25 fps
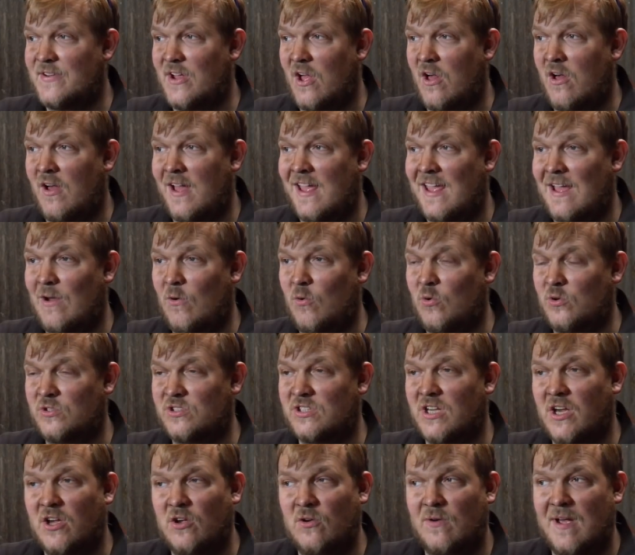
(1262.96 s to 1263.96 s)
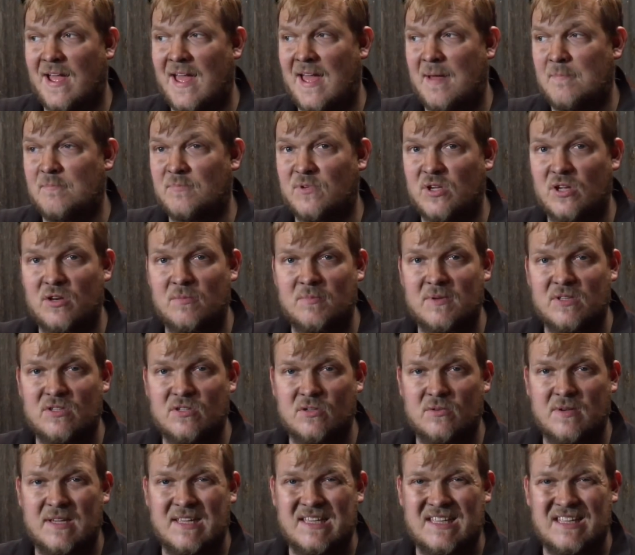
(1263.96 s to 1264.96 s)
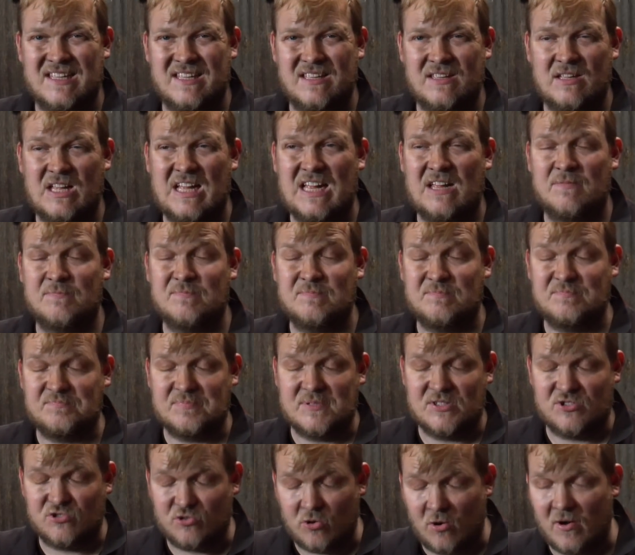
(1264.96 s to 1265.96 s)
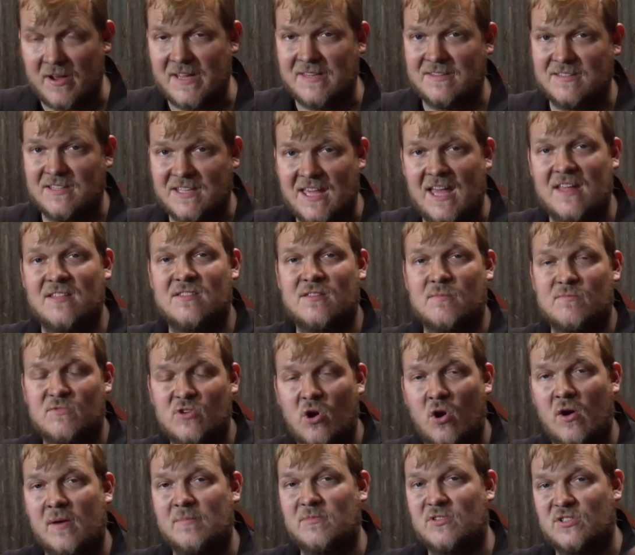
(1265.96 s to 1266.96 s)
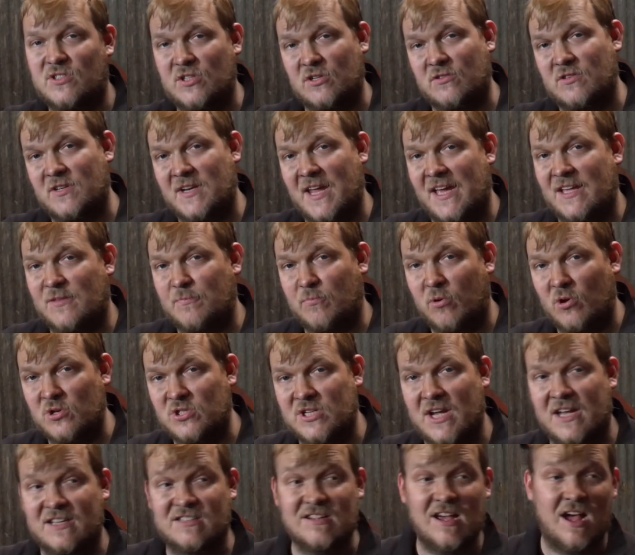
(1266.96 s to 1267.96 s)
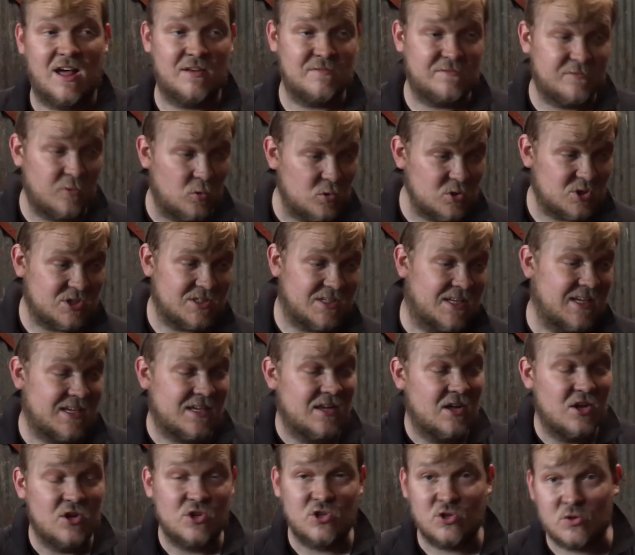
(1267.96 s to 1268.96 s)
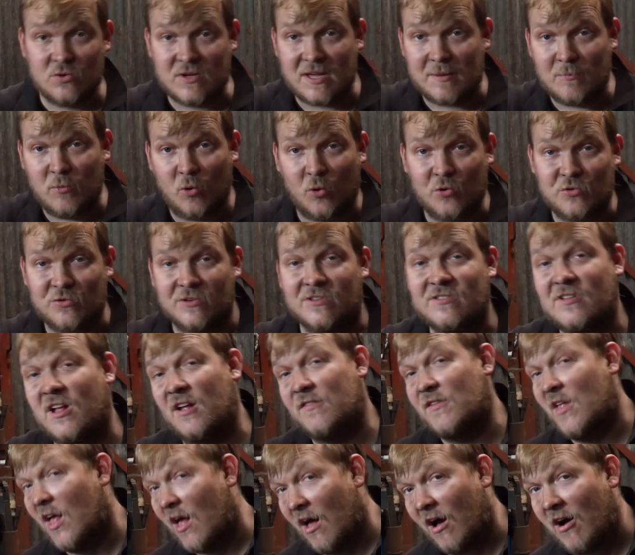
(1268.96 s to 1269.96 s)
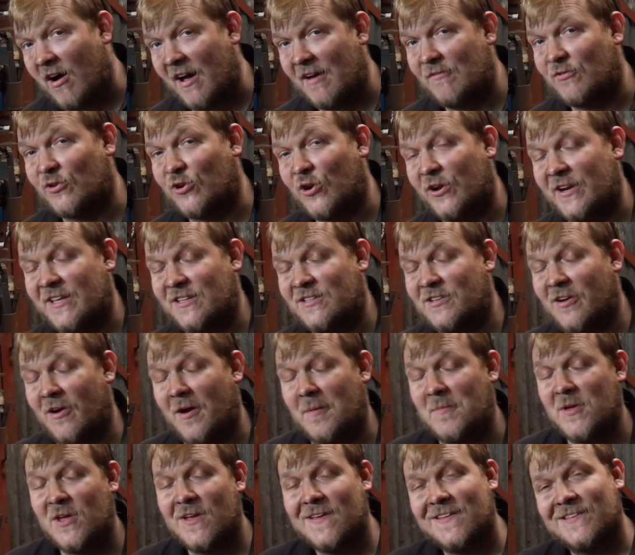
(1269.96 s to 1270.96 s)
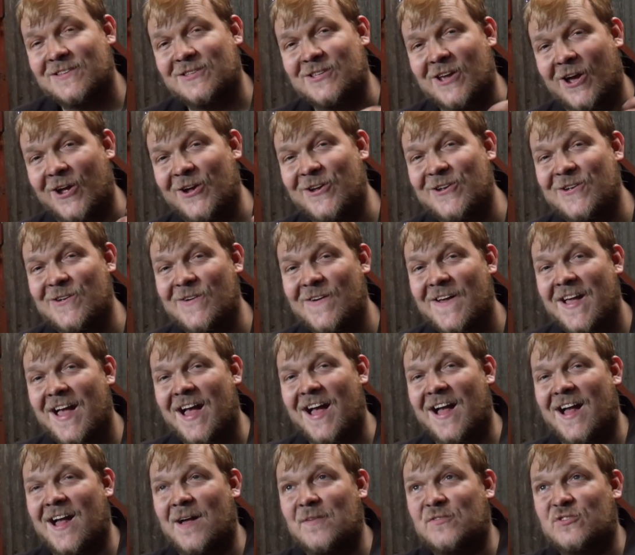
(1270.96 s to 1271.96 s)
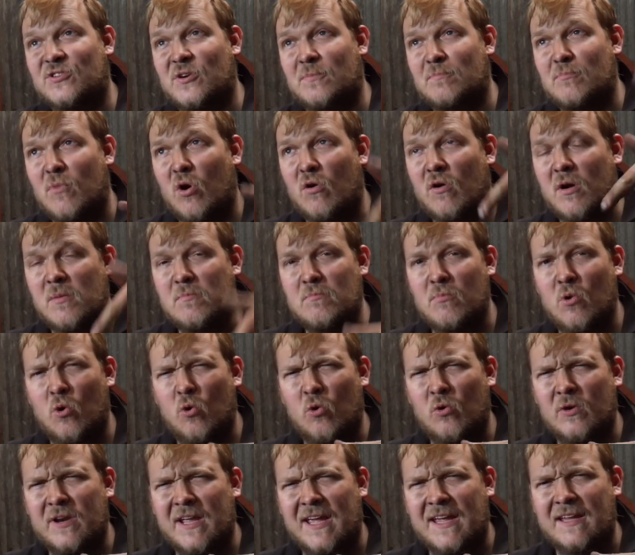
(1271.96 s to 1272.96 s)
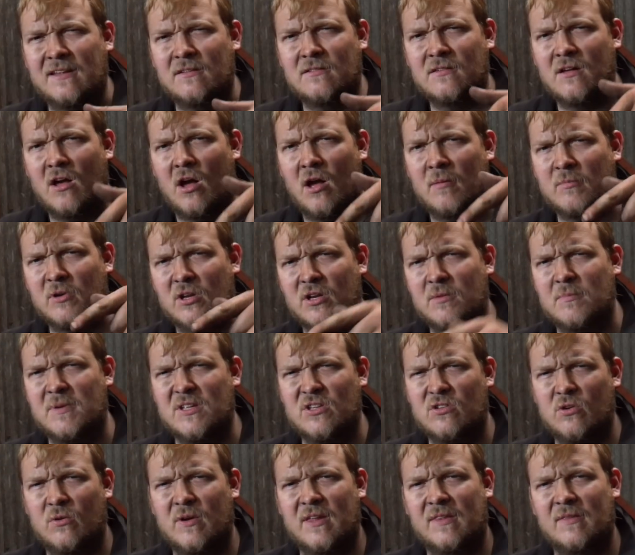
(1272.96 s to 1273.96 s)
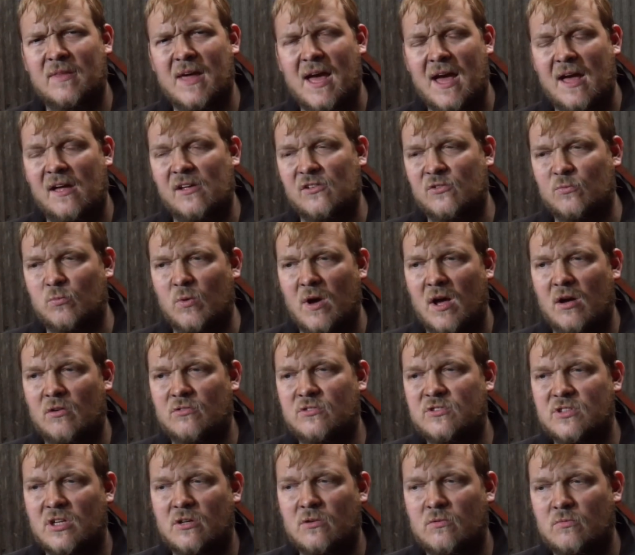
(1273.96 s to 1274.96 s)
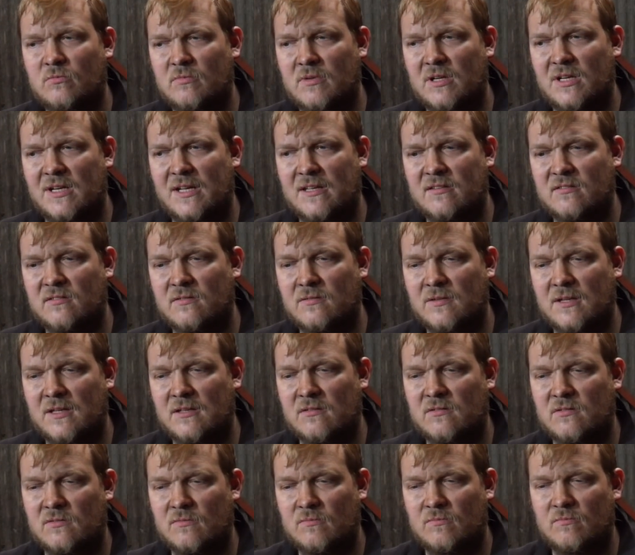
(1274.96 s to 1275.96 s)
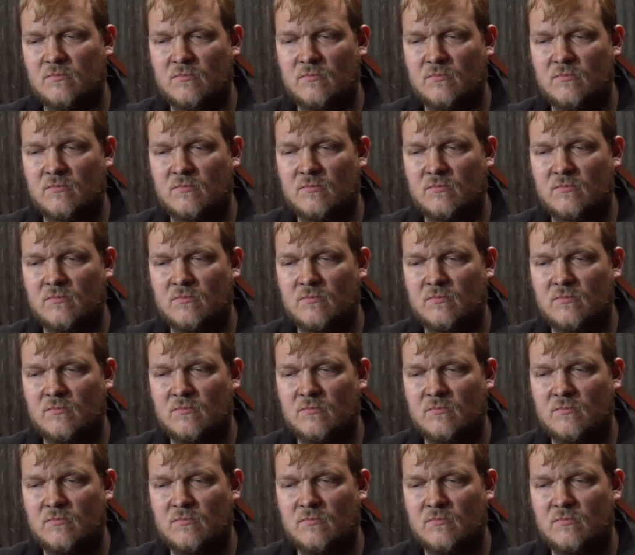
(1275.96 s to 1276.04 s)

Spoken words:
I also am going to be doing, I've been trying to get some time to do the next project. Unfortunately, you keep ordering stuff, I haven't got any time. So tomorrow morning, I'm going to be doing that as well. So unless it's